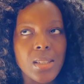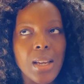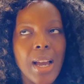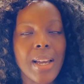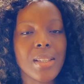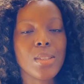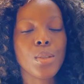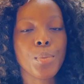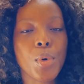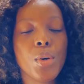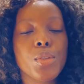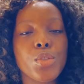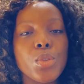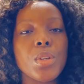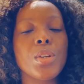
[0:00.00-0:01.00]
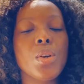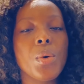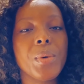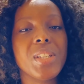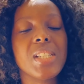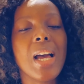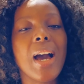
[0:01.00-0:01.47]
I suppose you can
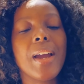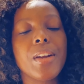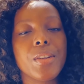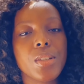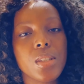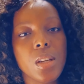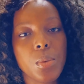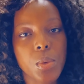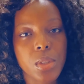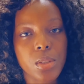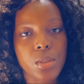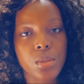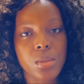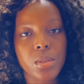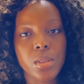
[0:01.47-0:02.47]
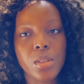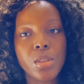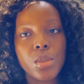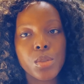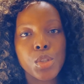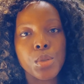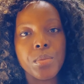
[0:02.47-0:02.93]
always hire someone to do the
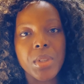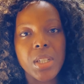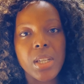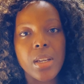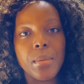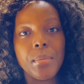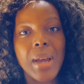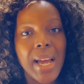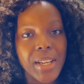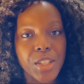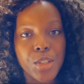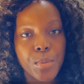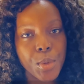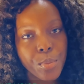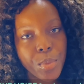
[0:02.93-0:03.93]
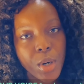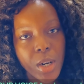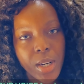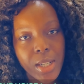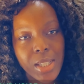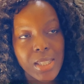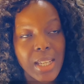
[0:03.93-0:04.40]
social media management
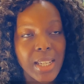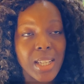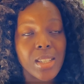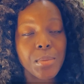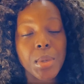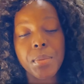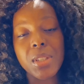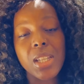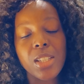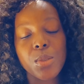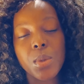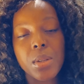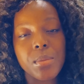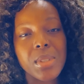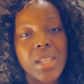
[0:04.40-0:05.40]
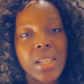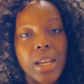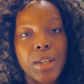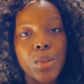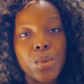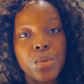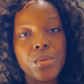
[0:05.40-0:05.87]
part because I guess maybe that's what I'm saying
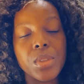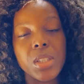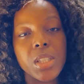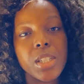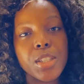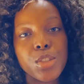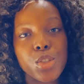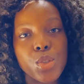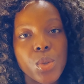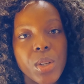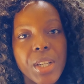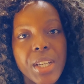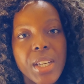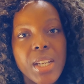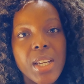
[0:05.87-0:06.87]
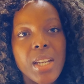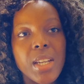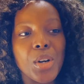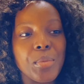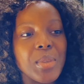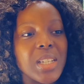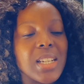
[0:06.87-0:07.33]
I don't really enjoy
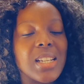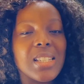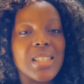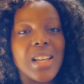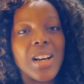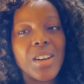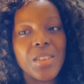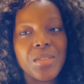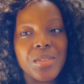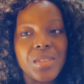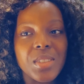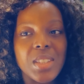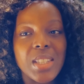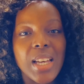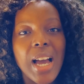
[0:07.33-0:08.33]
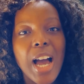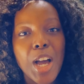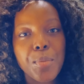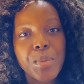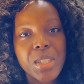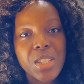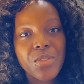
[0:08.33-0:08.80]
or because of the
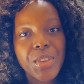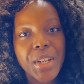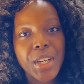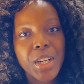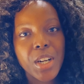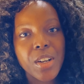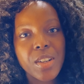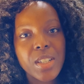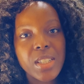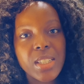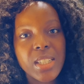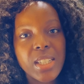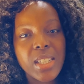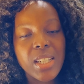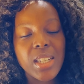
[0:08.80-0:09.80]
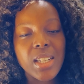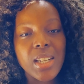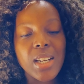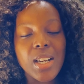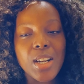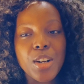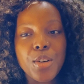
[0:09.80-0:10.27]
atmosphere currently
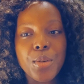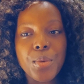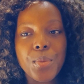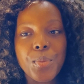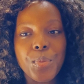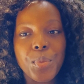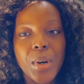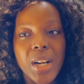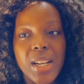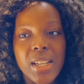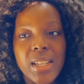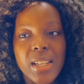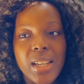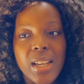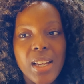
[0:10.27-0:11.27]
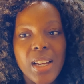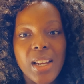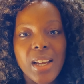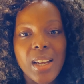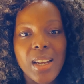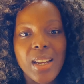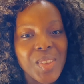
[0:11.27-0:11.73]
but
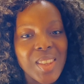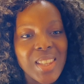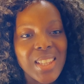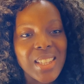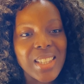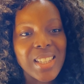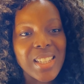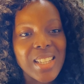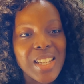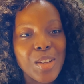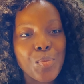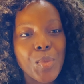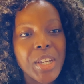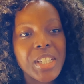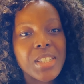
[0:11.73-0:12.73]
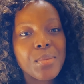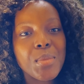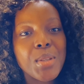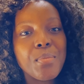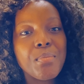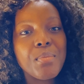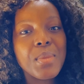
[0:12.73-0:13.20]
it makes
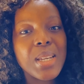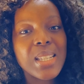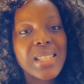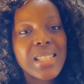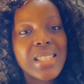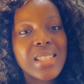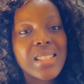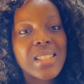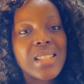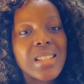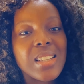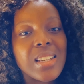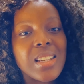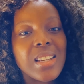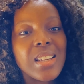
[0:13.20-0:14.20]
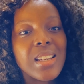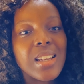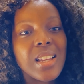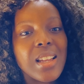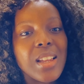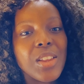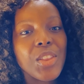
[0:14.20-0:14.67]
me miss
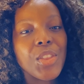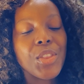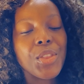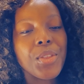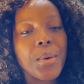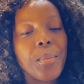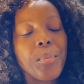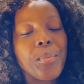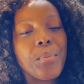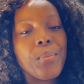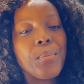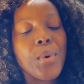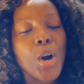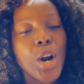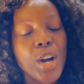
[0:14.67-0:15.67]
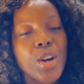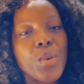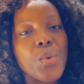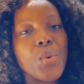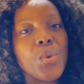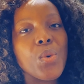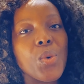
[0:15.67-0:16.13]
the
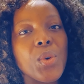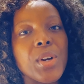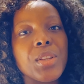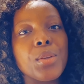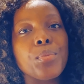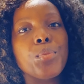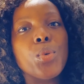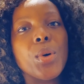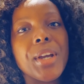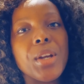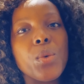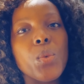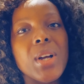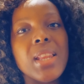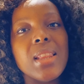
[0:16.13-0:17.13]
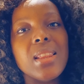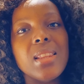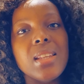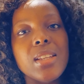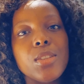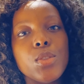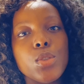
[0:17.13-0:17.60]
part or the point when
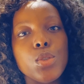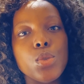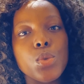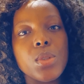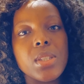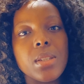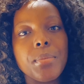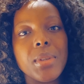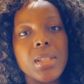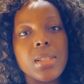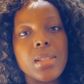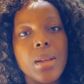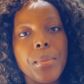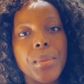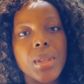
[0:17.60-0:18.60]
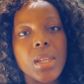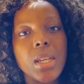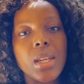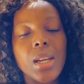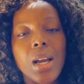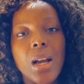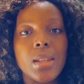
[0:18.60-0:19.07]
this used to be
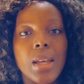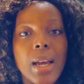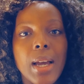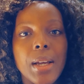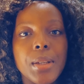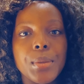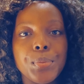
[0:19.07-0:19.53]
something that